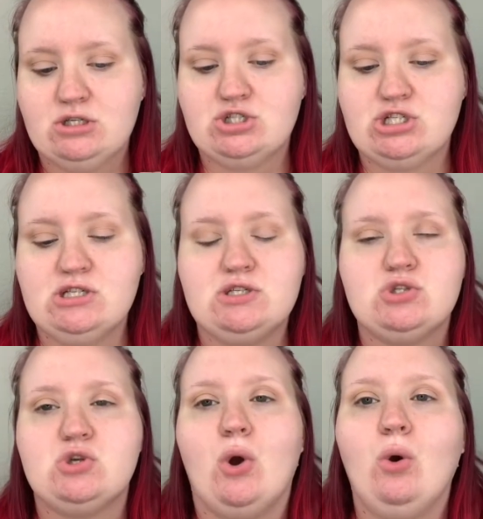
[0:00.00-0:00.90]
She's
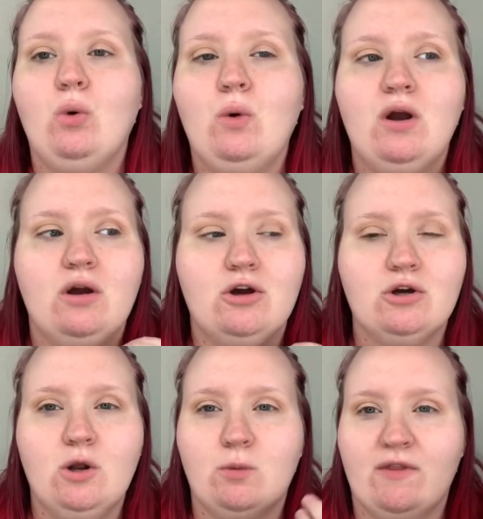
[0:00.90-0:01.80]
so
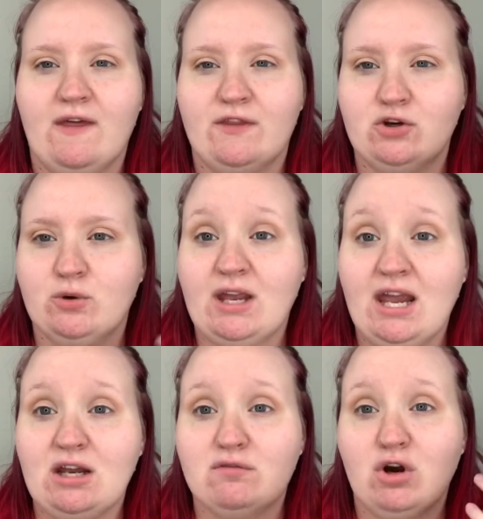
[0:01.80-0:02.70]
good with like the
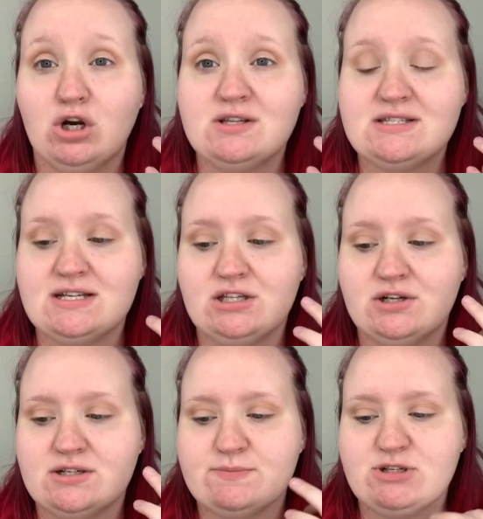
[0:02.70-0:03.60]
creative artsy looks,